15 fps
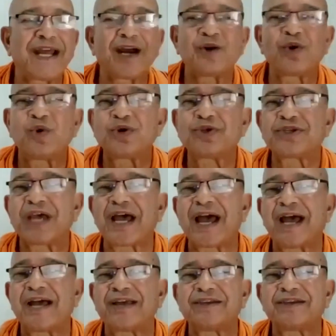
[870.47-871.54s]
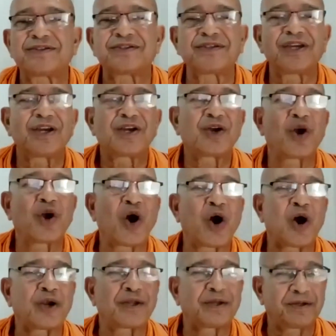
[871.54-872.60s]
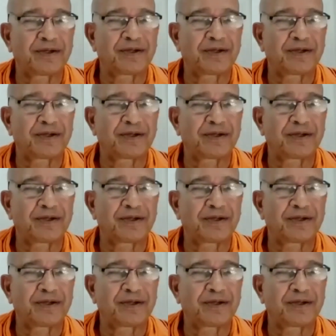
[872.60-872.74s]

adores as God.